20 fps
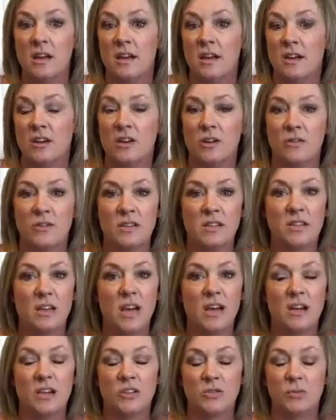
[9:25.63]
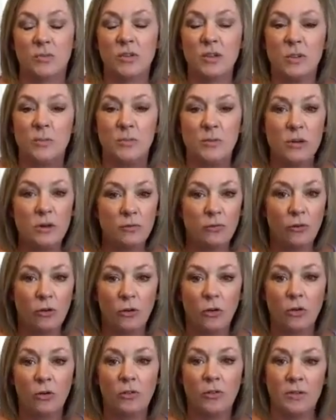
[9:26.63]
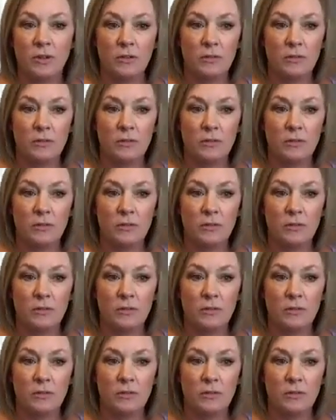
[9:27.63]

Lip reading: you know, the sun is really beautiful,